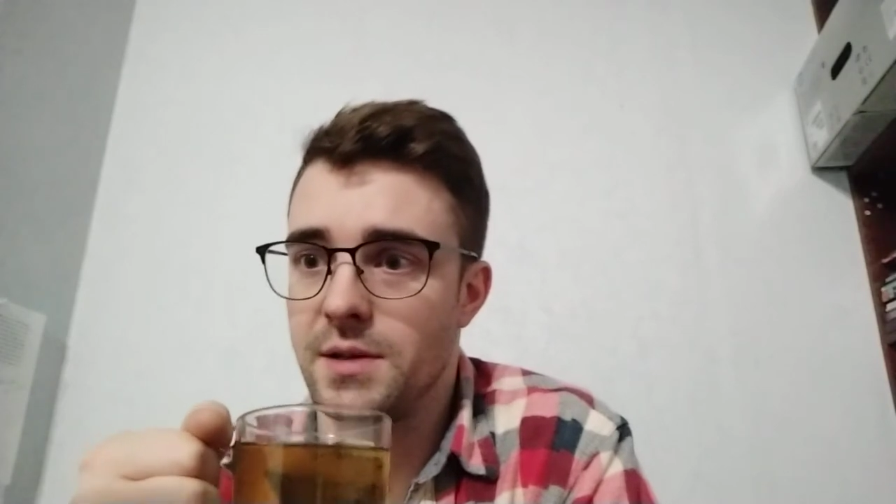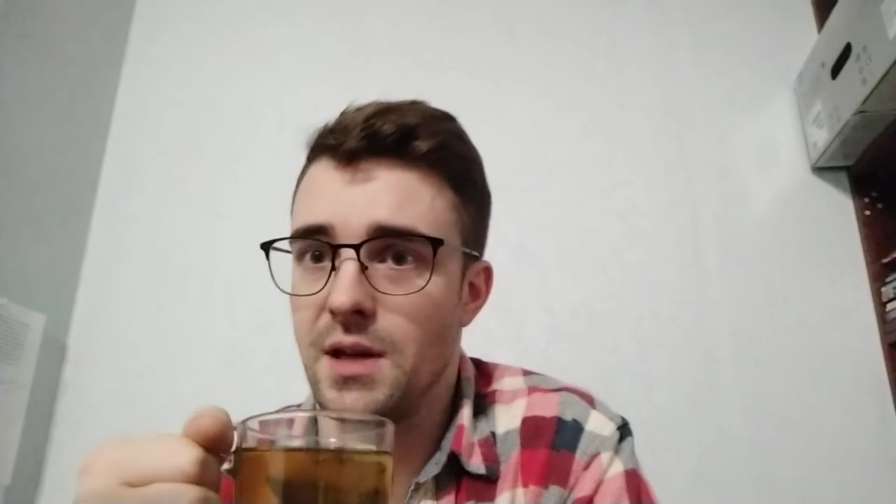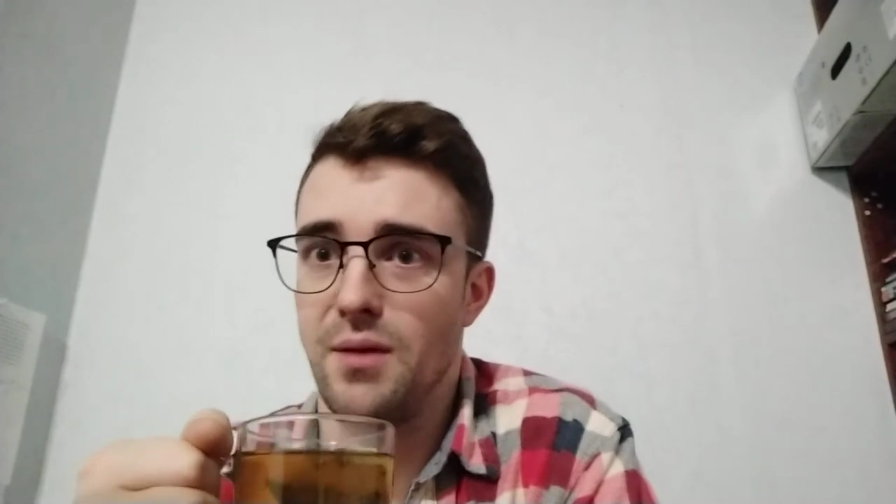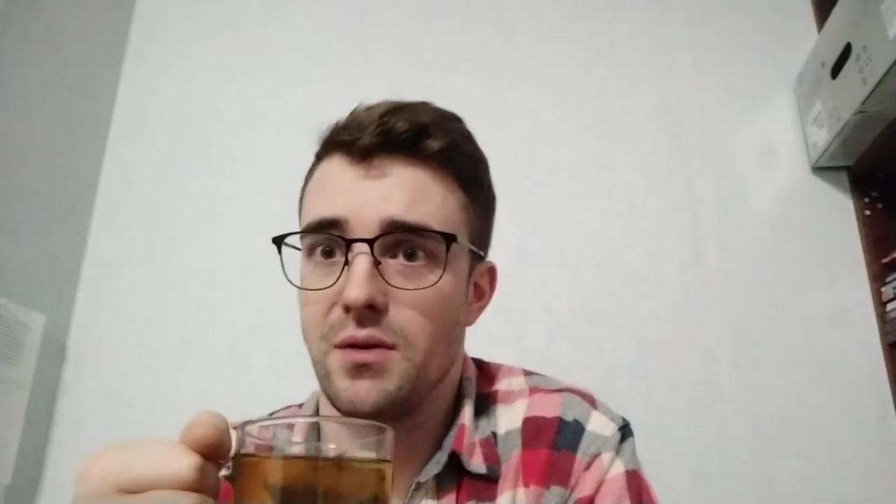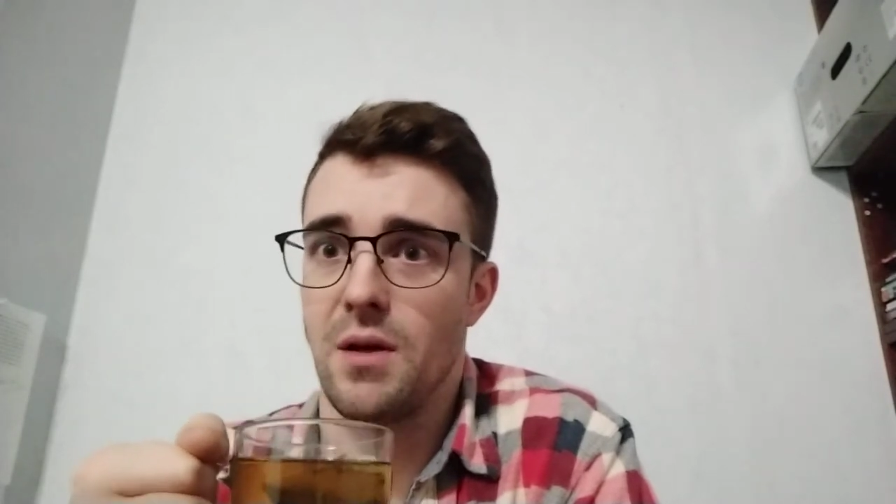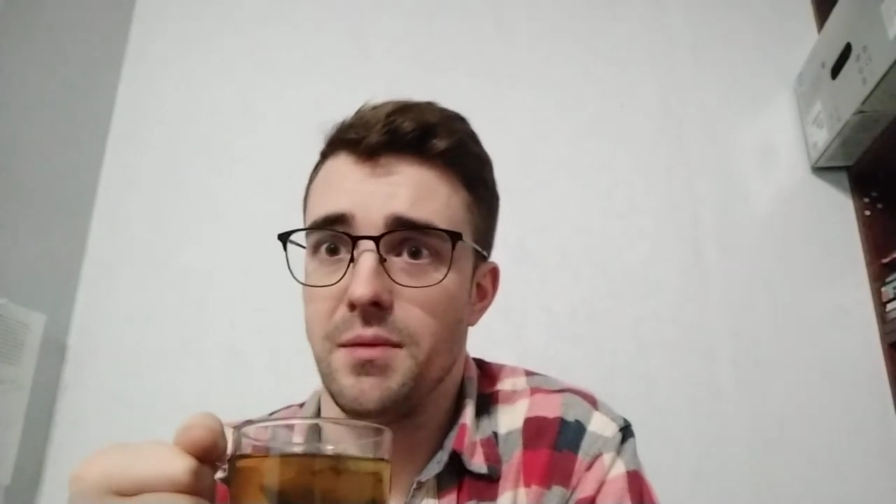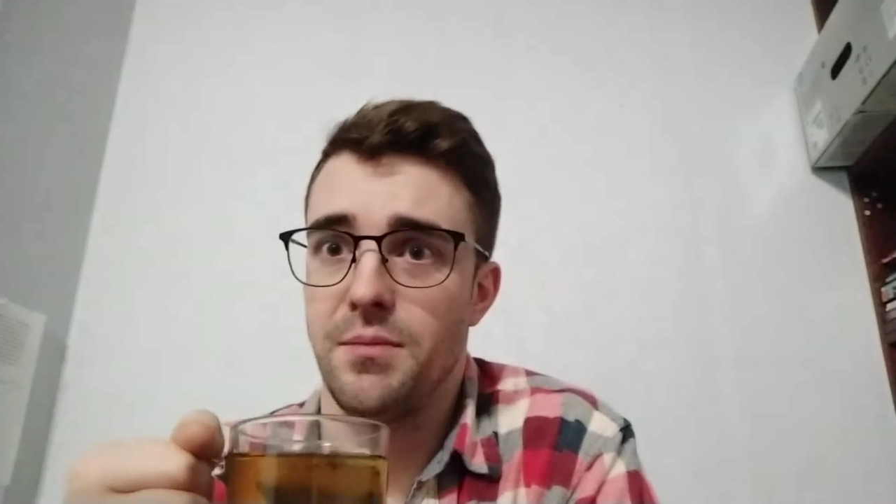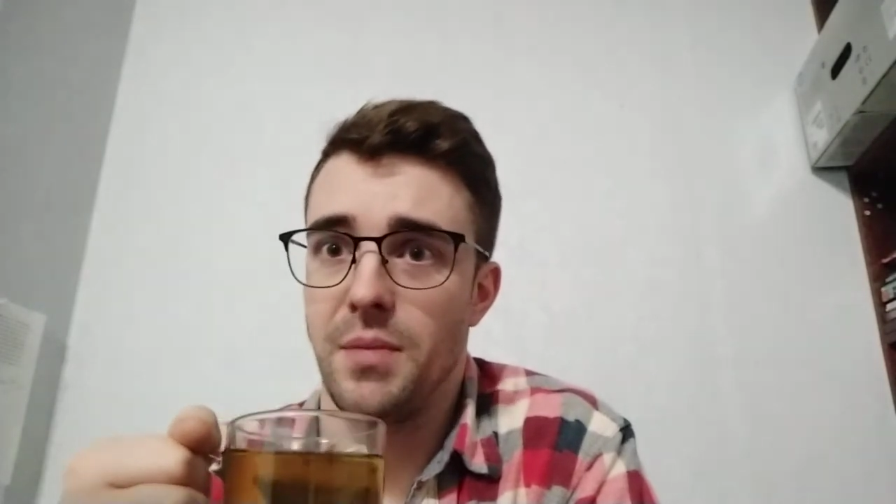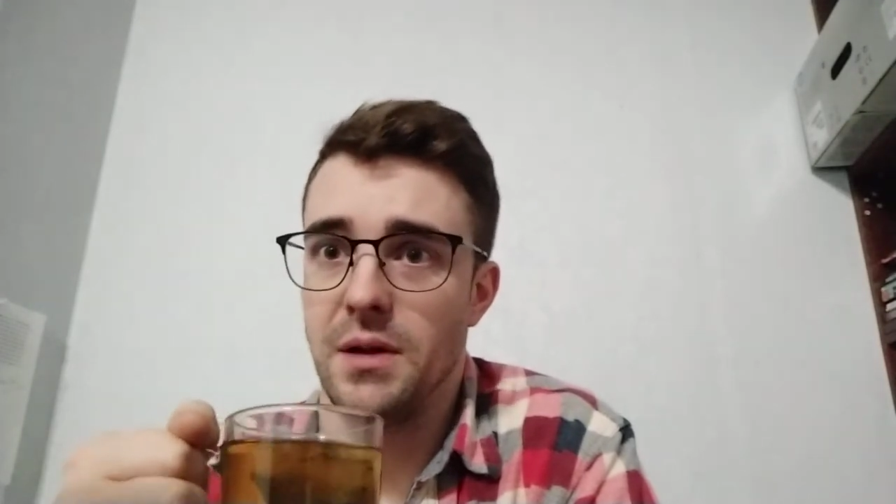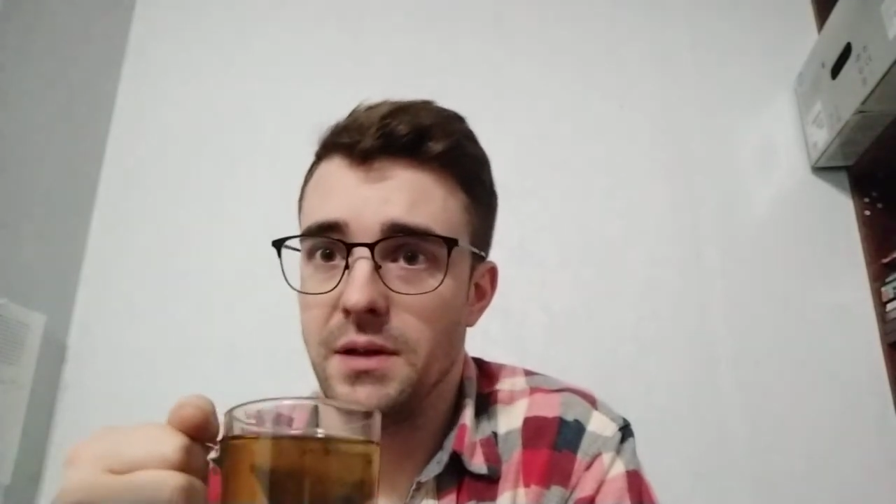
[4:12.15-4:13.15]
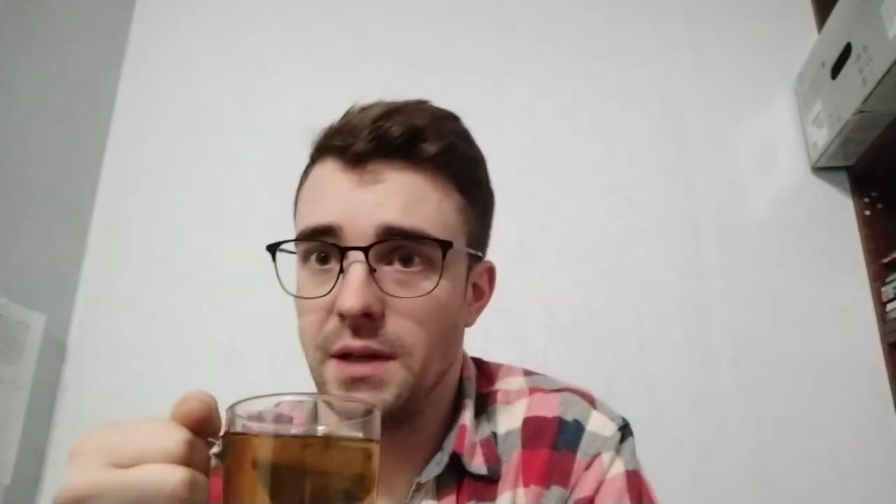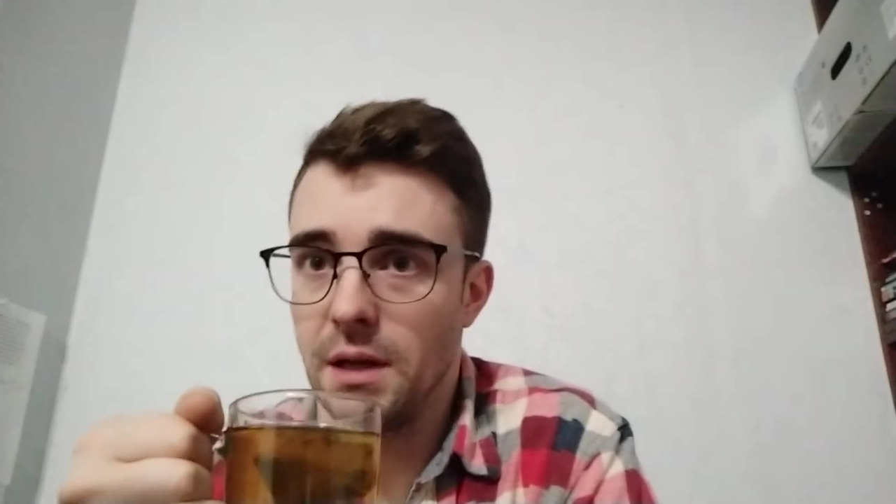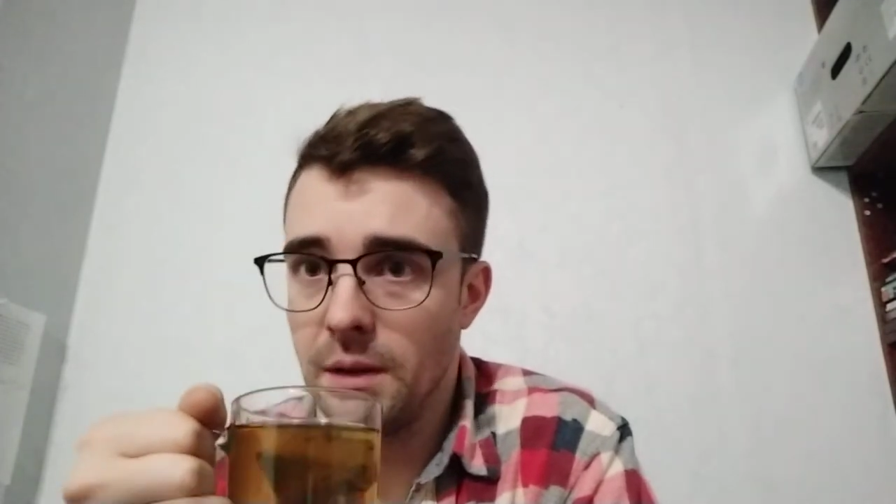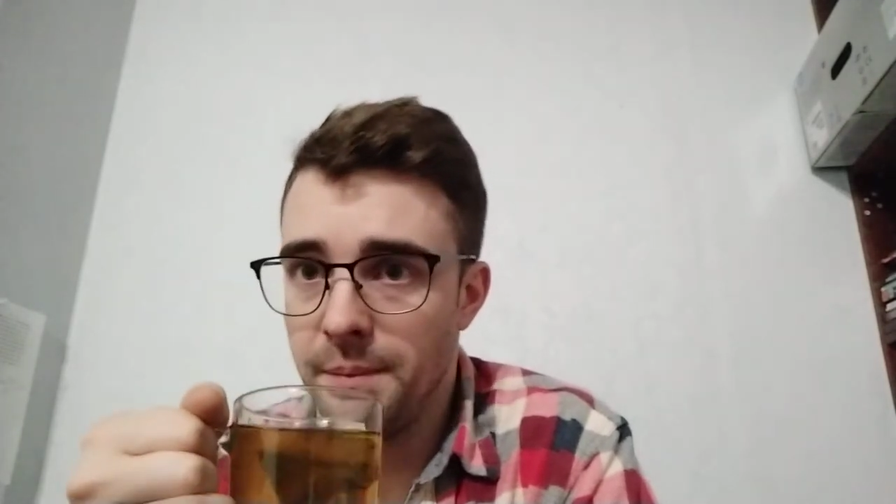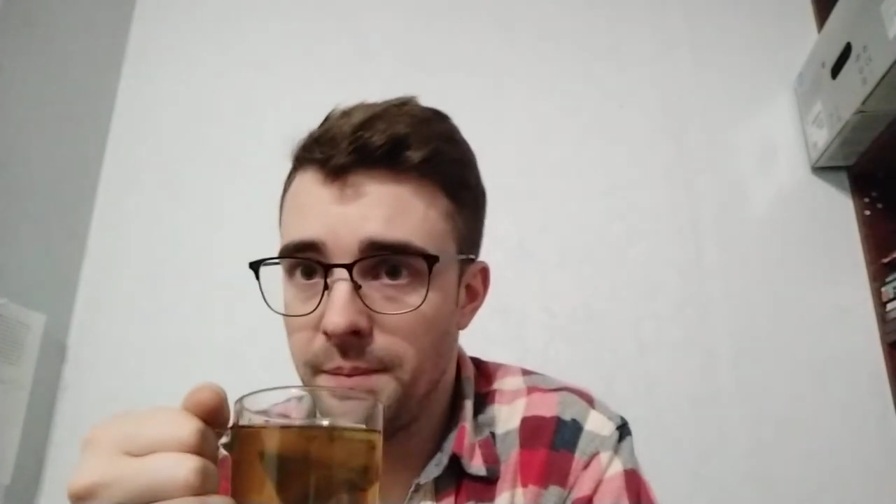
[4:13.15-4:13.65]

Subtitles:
same time as building